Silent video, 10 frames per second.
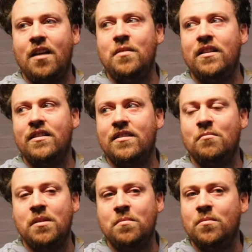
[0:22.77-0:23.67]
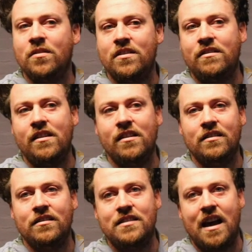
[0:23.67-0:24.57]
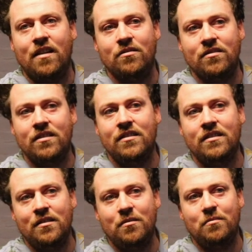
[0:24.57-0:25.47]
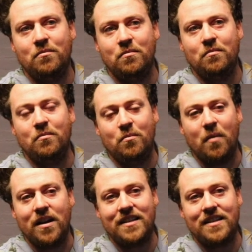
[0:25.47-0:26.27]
I mean some people would still doubt my